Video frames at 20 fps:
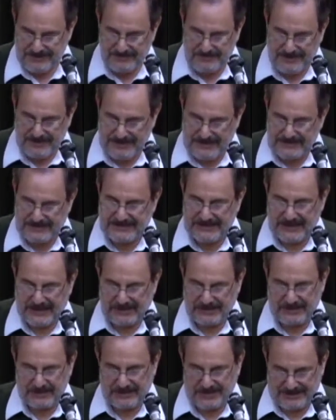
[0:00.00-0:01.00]
to pay
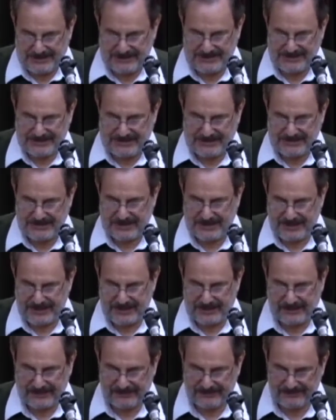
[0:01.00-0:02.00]
attention to such
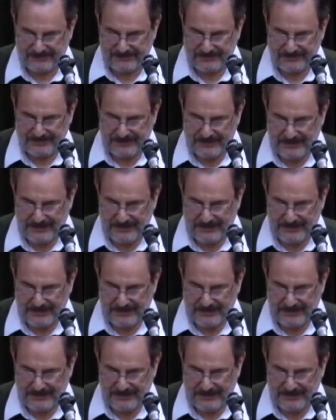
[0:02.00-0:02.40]
things?